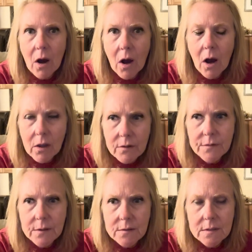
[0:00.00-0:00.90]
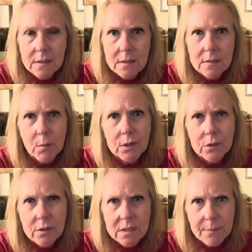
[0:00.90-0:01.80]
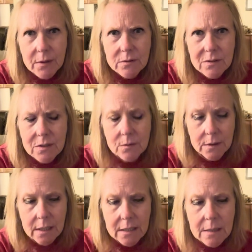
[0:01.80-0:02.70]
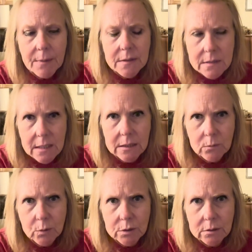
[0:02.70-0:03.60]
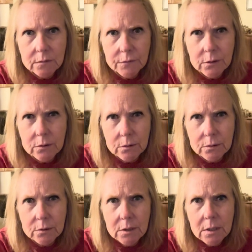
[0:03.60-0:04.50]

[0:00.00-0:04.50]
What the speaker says: All of those things, what you're exposed to, and I keep on saying worldview.